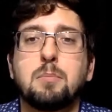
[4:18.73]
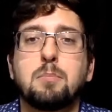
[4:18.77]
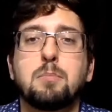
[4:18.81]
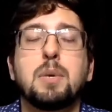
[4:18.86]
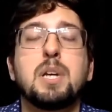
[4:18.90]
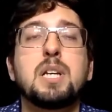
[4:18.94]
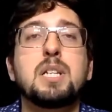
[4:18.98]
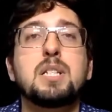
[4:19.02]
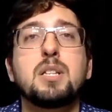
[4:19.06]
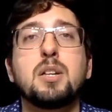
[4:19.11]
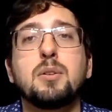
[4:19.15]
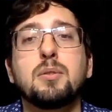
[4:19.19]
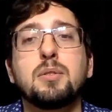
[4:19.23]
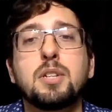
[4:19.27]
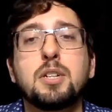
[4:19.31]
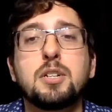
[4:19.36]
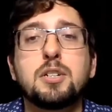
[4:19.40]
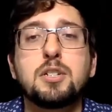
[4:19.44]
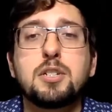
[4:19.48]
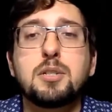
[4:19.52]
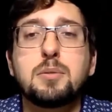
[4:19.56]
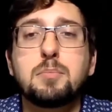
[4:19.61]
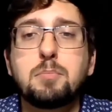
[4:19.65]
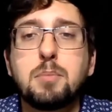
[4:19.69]
Base note,
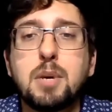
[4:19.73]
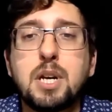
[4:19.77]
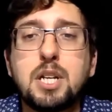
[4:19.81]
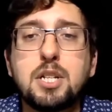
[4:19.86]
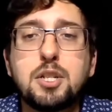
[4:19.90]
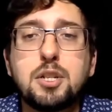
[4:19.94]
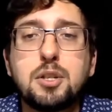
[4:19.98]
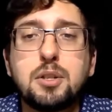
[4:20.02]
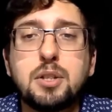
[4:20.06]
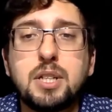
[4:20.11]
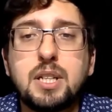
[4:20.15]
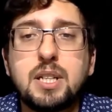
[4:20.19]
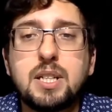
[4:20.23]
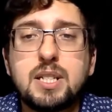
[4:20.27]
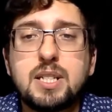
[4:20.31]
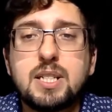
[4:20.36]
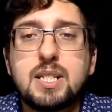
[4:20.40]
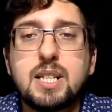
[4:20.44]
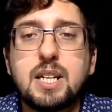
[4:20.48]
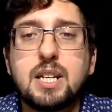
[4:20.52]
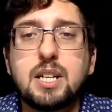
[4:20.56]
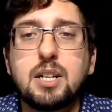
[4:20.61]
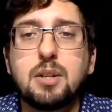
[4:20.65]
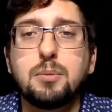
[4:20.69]
there's patchouli,
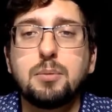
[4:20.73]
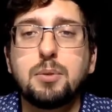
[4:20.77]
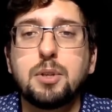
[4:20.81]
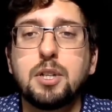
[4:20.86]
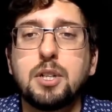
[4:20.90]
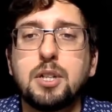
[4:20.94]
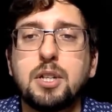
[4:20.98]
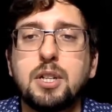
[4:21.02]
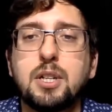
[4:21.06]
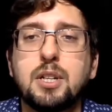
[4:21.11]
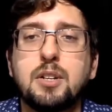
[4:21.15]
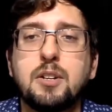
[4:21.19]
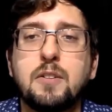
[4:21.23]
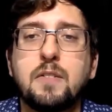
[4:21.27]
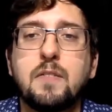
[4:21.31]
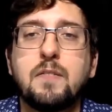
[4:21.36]
sandalwood,